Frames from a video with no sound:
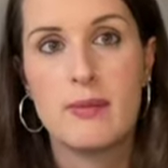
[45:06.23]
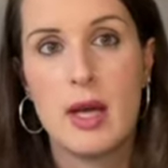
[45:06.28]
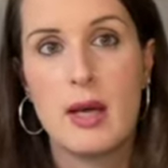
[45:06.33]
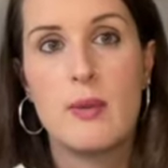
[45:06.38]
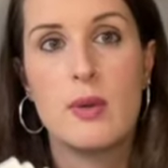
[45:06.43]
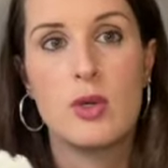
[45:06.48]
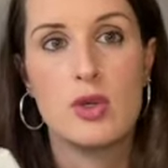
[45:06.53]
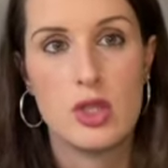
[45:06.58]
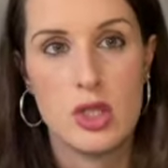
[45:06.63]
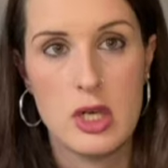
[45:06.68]
I
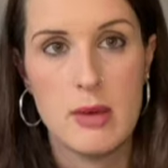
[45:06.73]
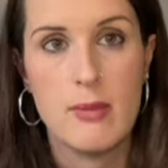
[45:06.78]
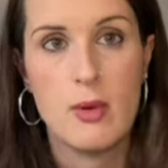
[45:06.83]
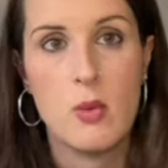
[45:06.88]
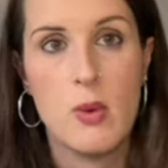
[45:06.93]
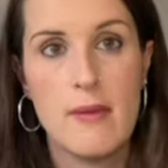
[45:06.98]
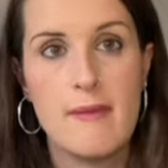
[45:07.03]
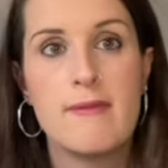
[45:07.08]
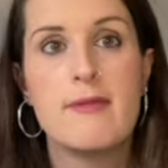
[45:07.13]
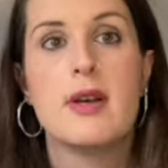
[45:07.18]
will do number
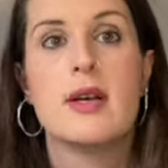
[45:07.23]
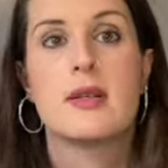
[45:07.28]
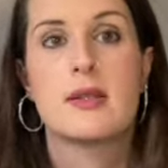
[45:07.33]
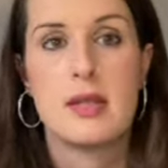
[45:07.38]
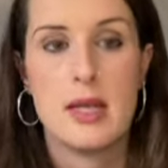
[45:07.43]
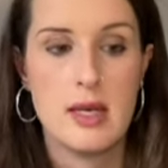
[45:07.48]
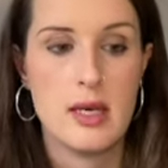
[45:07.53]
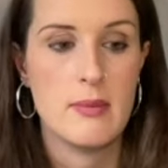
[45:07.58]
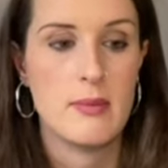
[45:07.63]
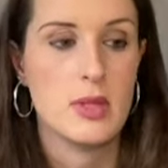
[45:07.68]
1 first,
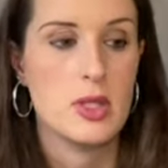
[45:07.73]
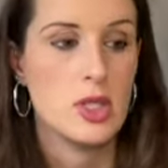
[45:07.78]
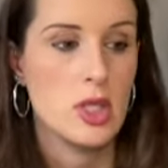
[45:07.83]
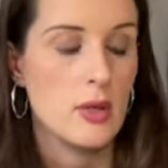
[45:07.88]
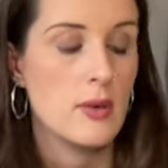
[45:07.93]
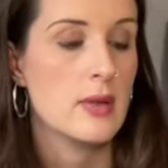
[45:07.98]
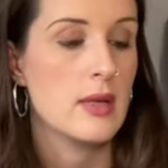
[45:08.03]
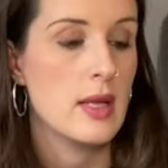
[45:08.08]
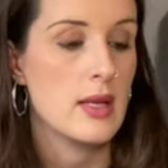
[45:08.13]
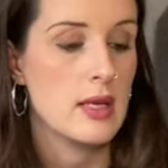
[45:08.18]
then number 2,
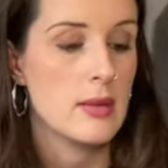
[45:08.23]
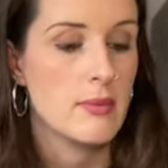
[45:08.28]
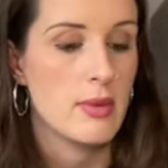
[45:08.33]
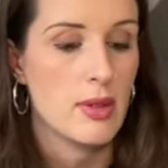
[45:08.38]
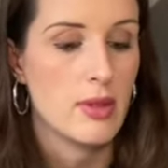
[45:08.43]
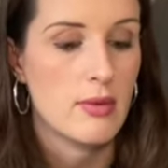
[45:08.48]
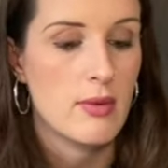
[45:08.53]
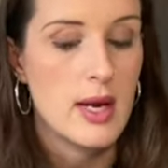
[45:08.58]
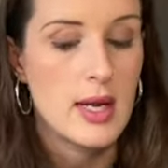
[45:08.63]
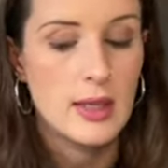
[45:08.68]
and then number
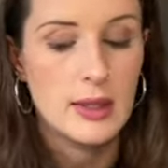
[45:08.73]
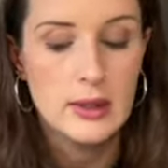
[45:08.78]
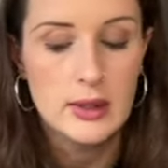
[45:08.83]
3.